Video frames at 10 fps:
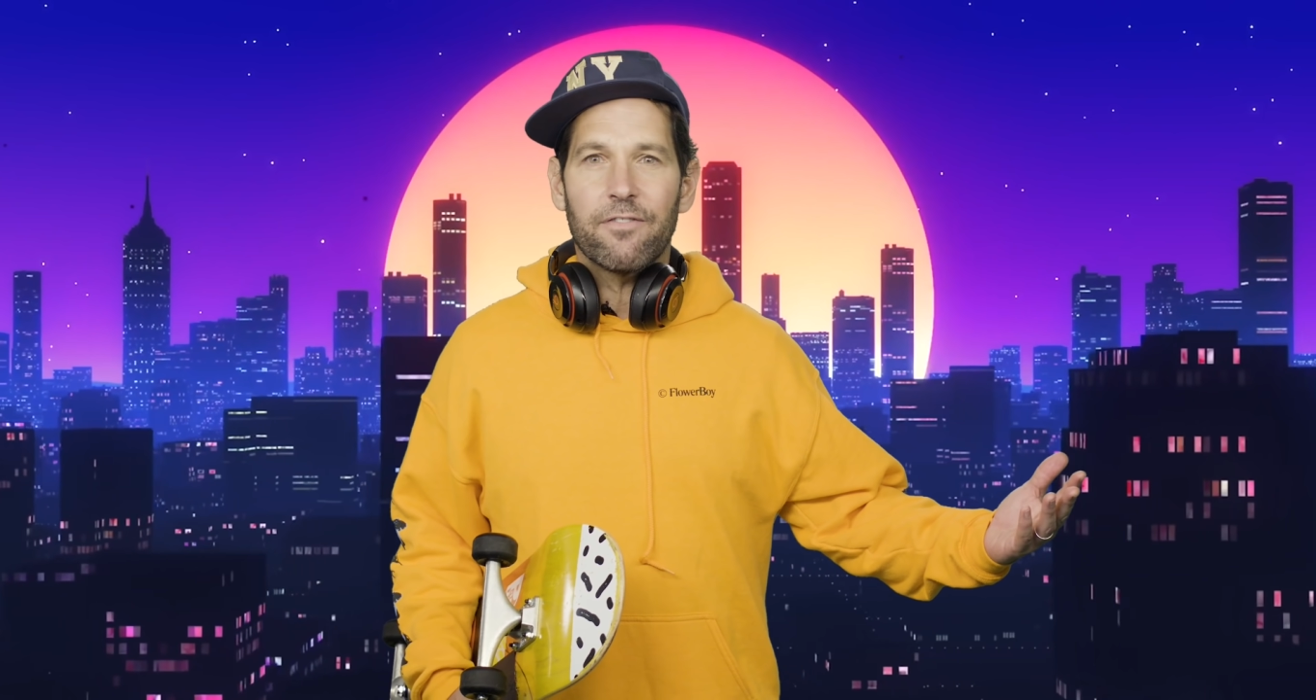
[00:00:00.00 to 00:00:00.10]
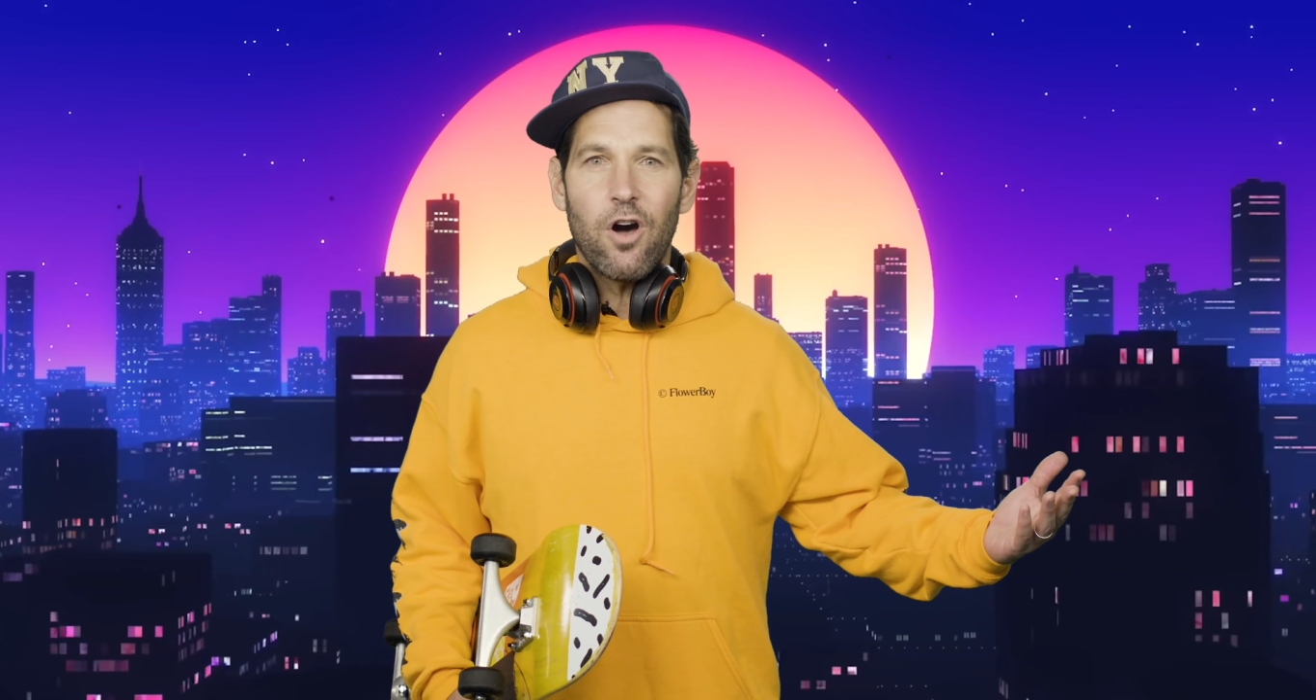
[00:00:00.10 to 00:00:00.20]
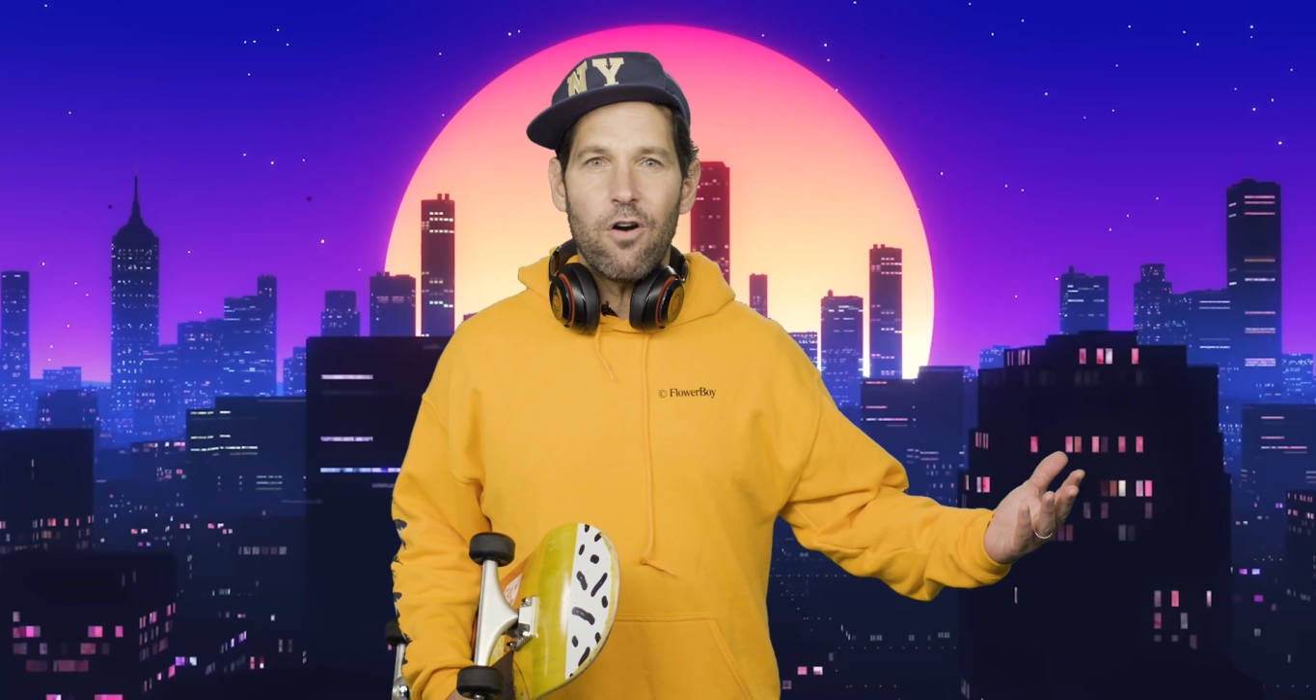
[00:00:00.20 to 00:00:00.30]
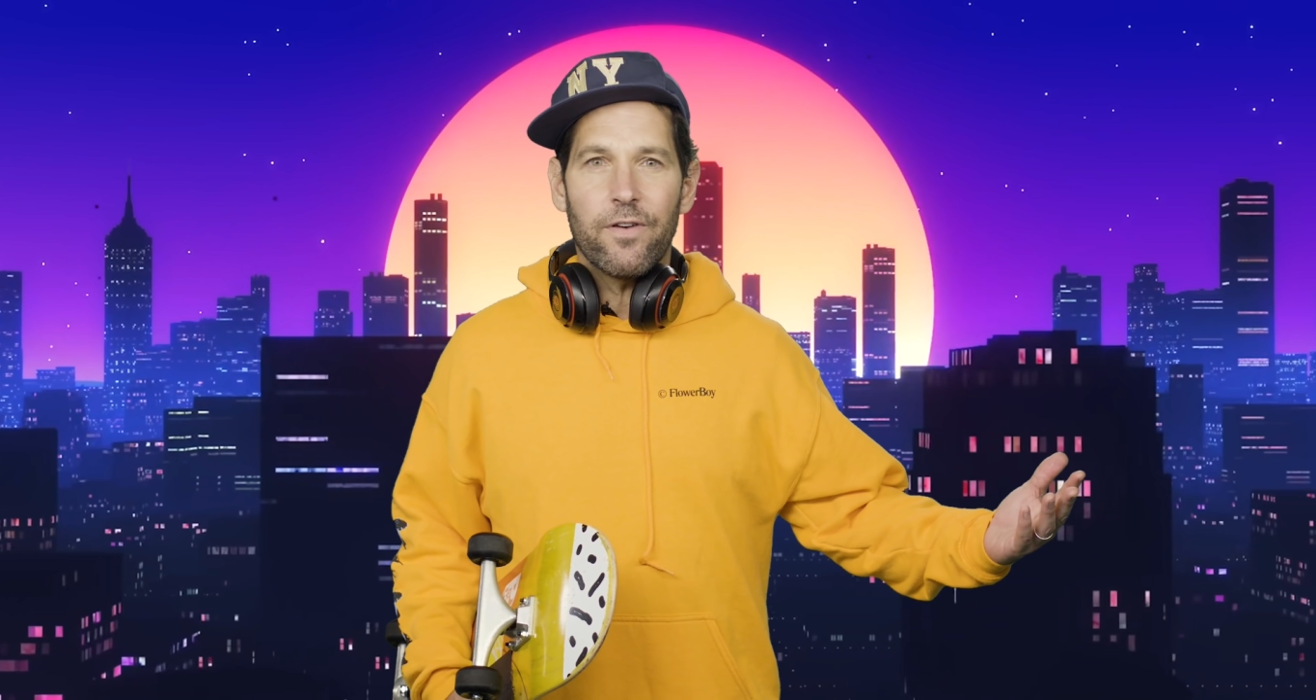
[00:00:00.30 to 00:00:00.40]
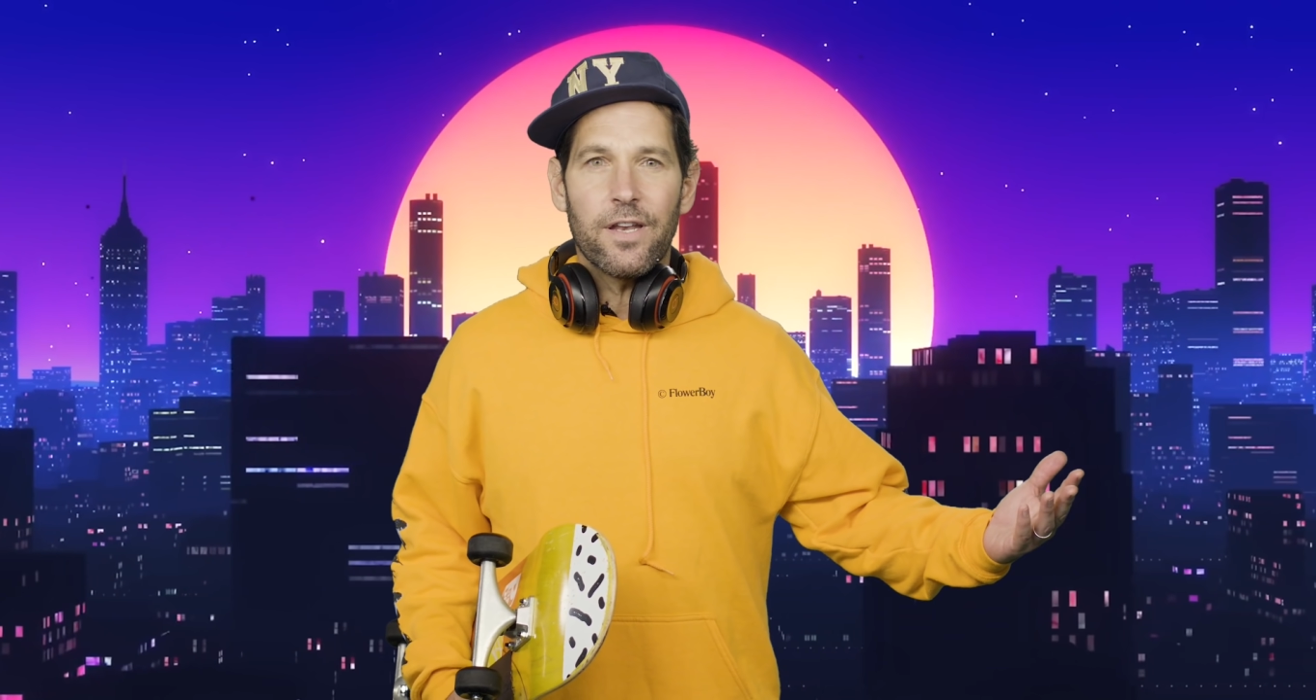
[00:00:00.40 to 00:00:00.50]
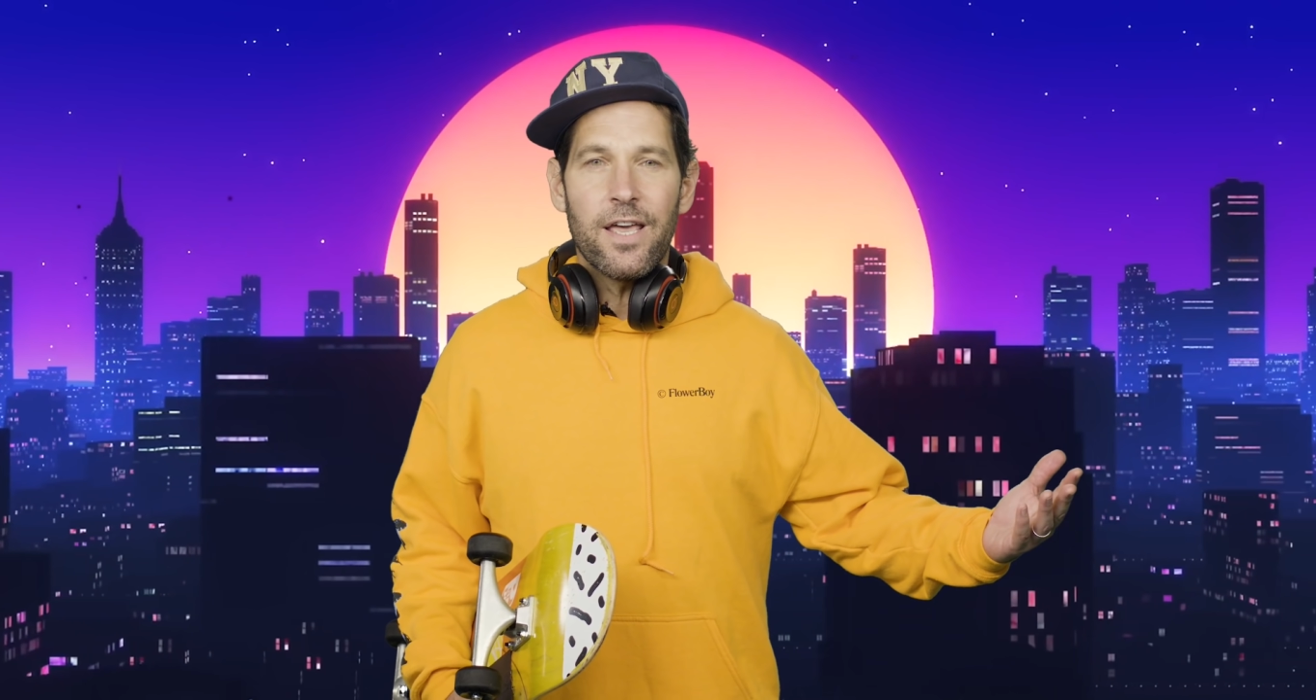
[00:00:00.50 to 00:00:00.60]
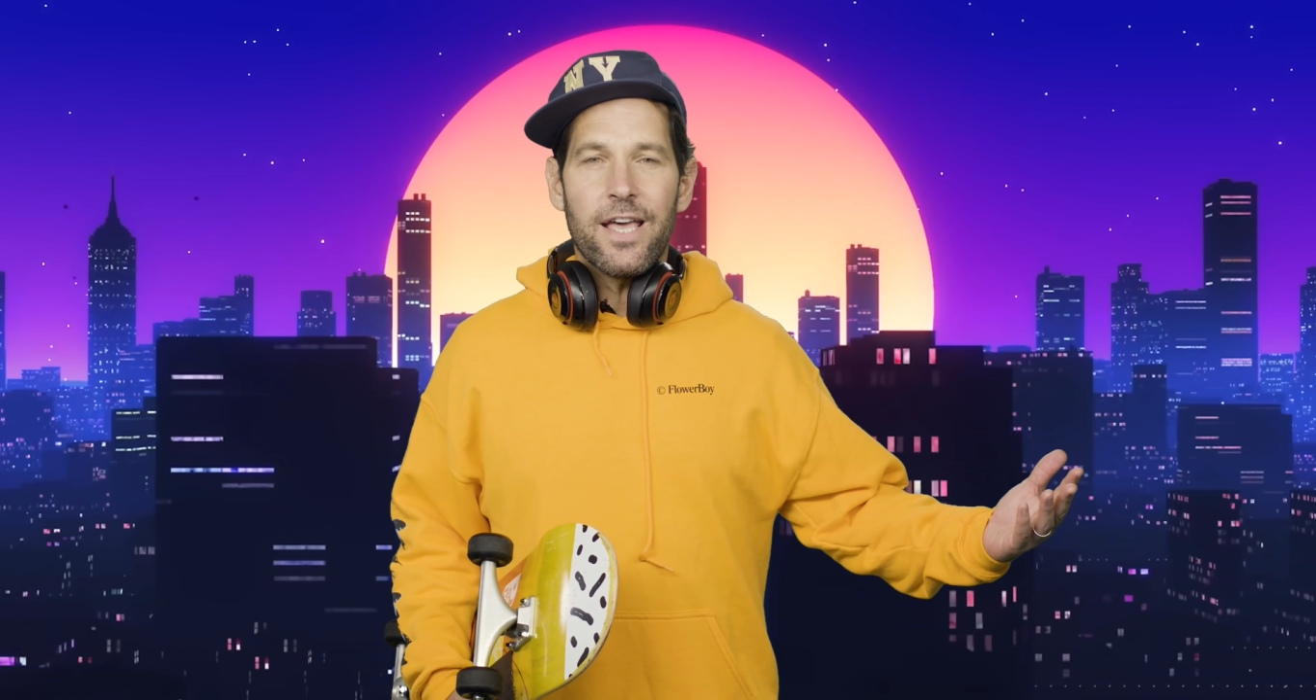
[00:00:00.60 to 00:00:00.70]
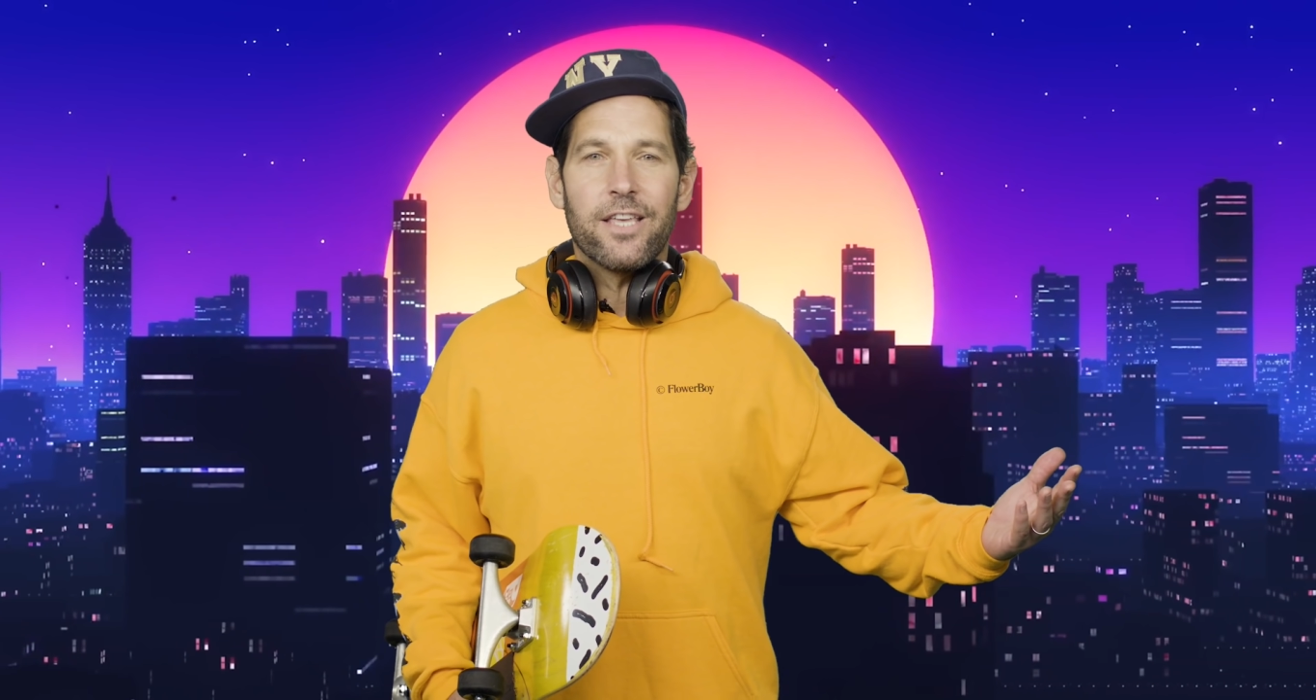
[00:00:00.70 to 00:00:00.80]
COVID